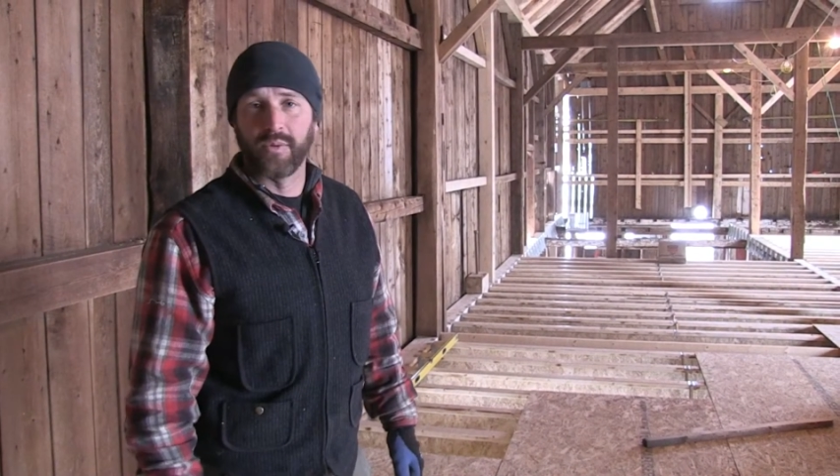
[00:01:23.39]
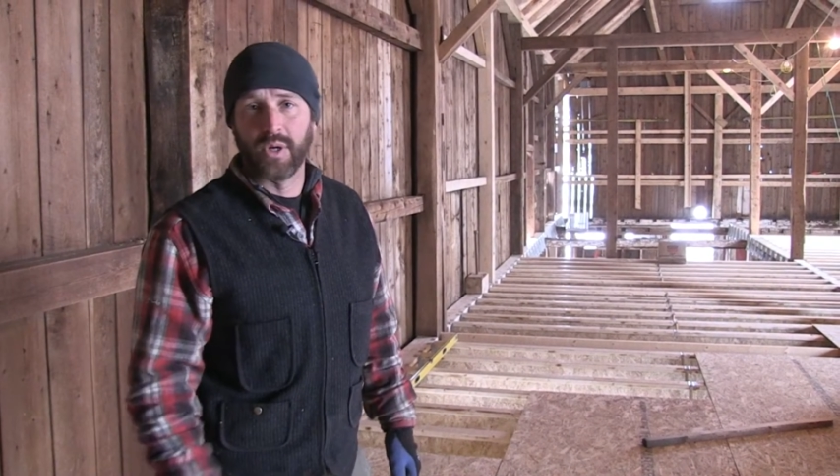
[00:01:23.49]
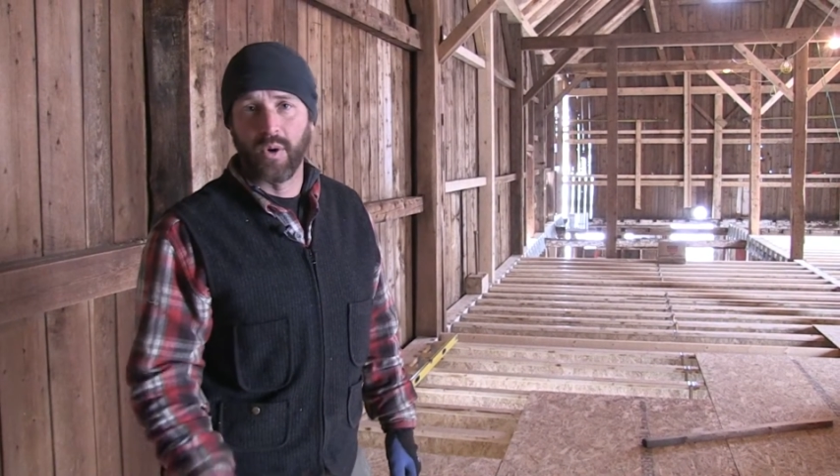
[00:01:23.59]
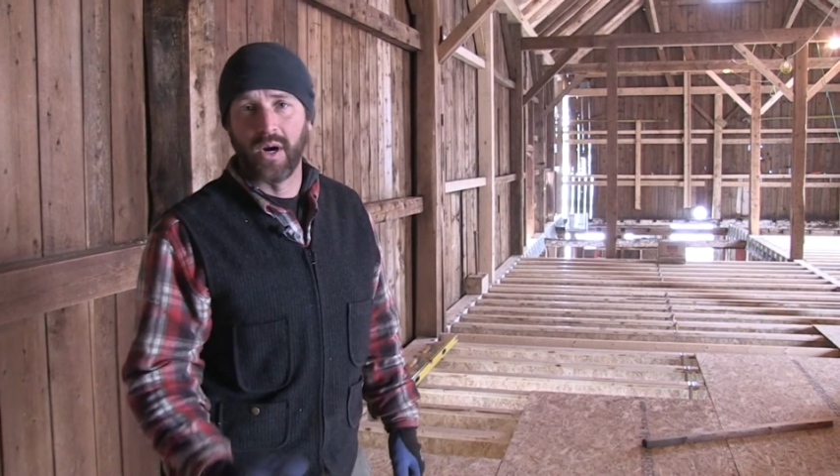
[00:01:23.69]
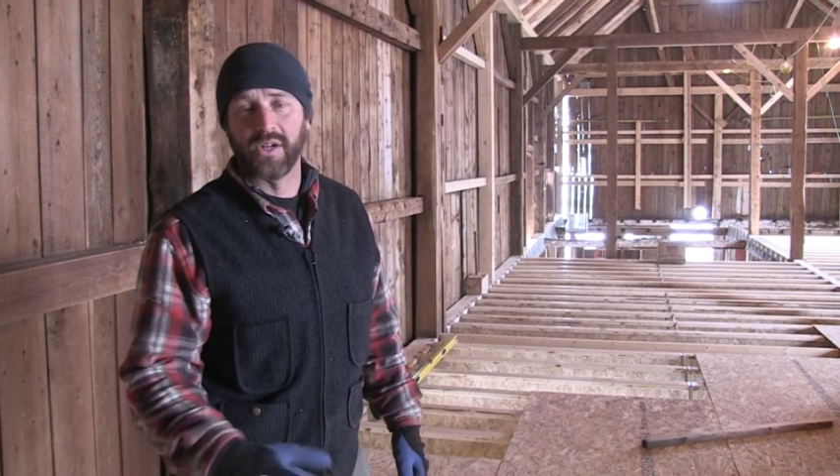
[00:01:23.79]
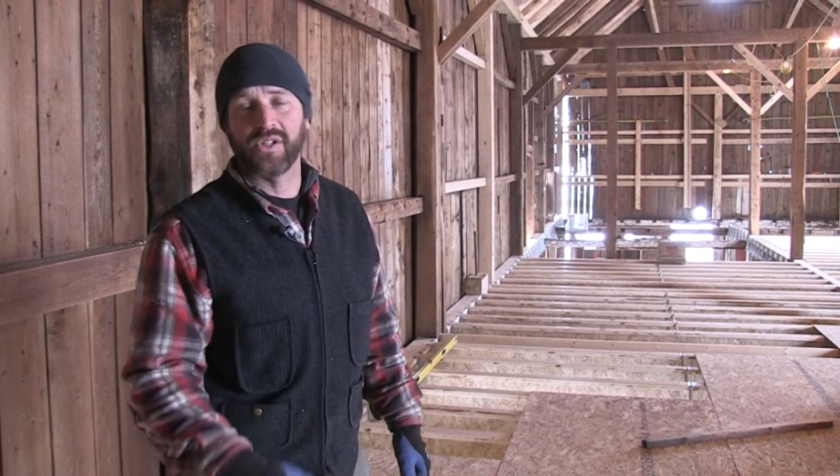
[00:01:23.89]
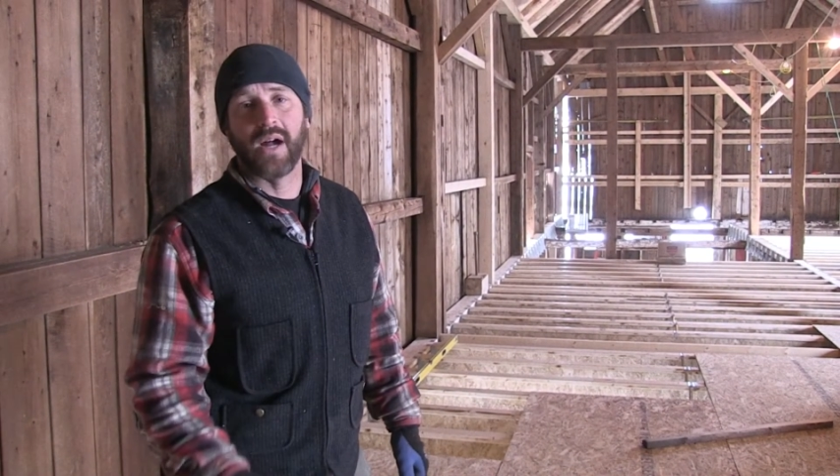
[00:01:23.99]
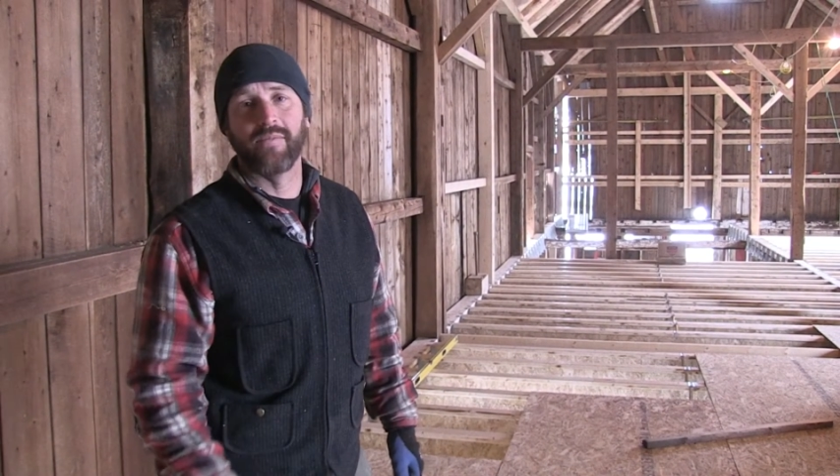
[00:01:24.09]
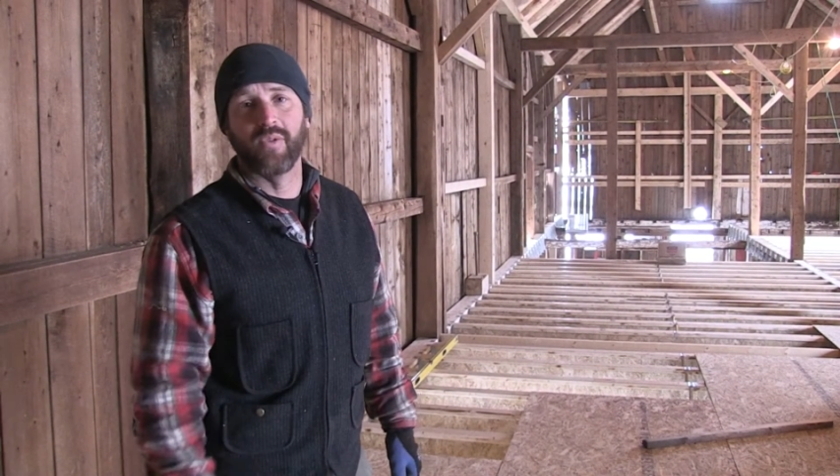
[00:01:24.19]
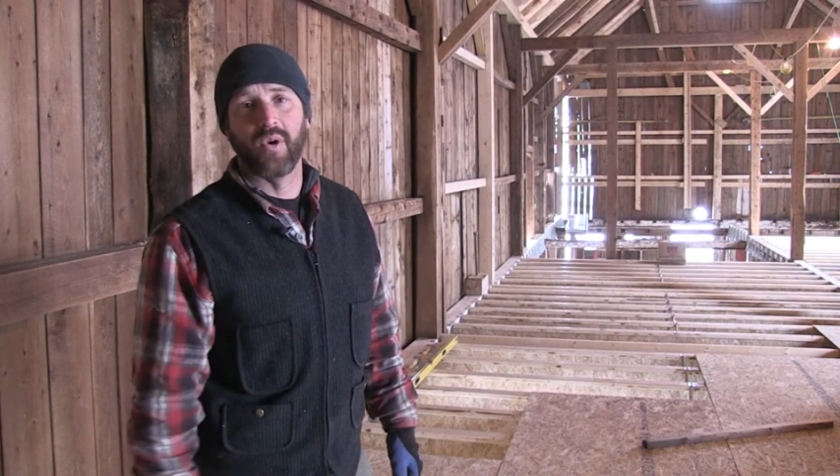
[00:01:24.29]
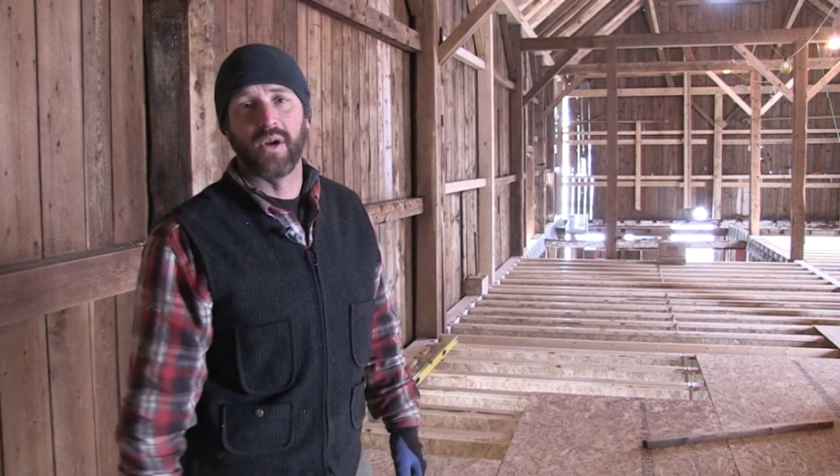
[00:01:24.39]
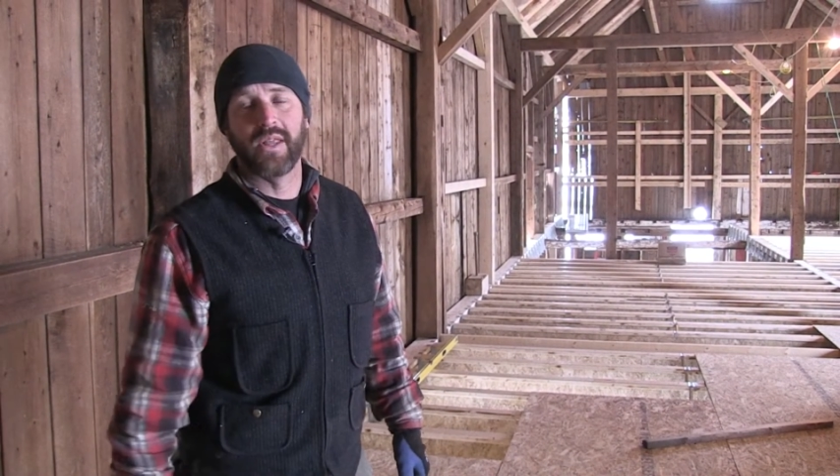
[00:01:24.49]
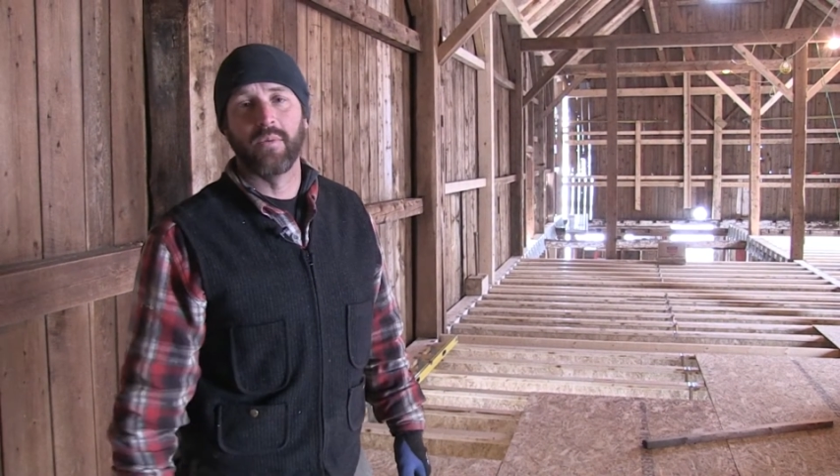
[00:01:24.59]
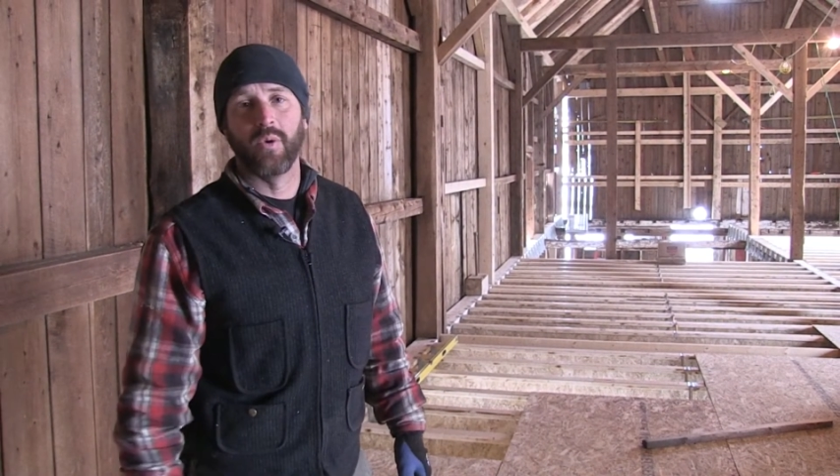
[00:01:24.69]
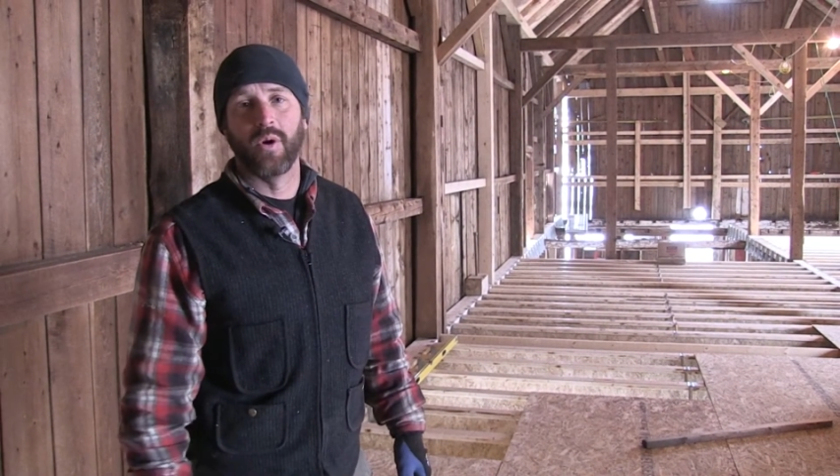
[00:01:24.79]
three quarter inch subfloor
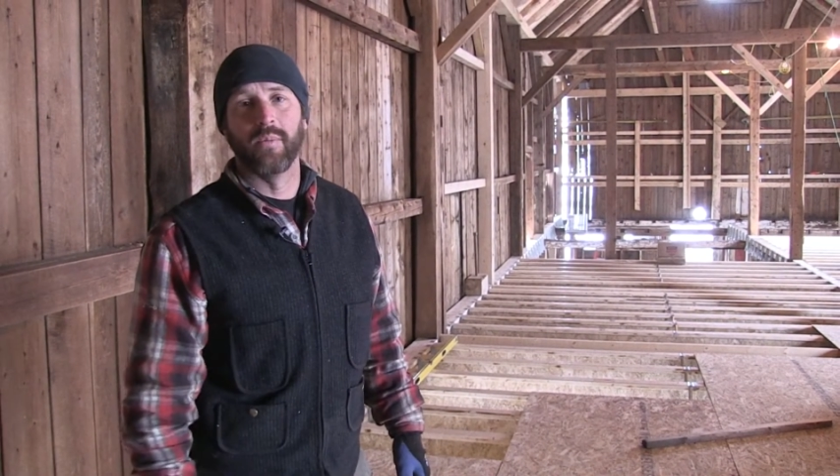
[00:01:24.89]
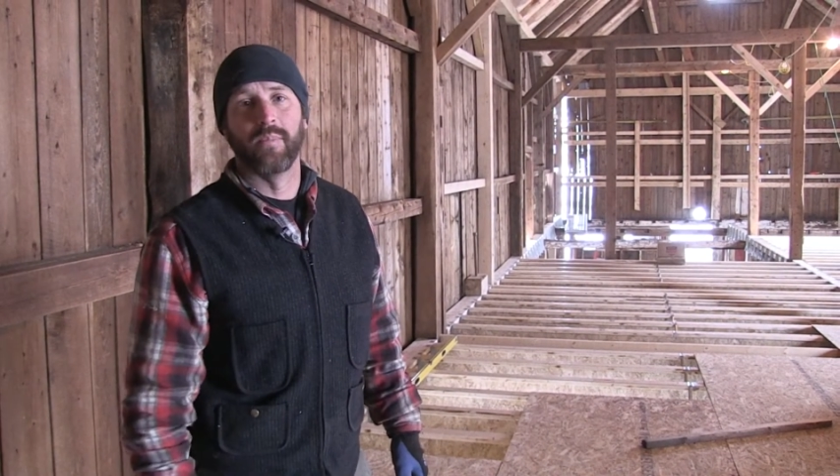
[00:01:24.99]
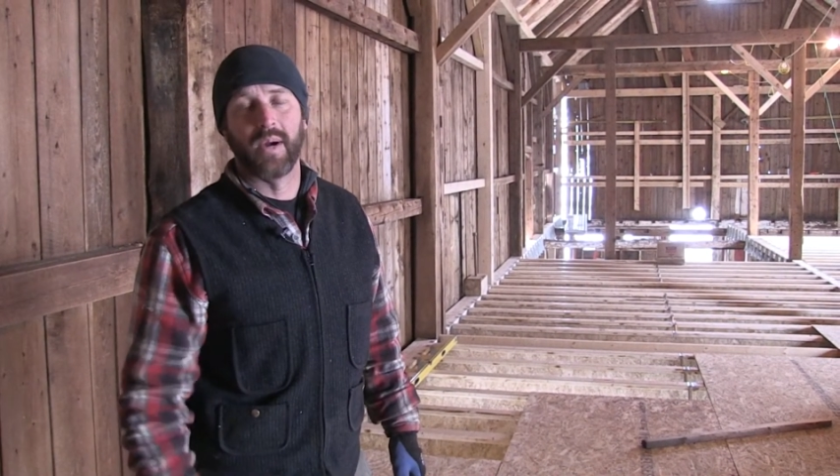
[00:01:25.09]
that will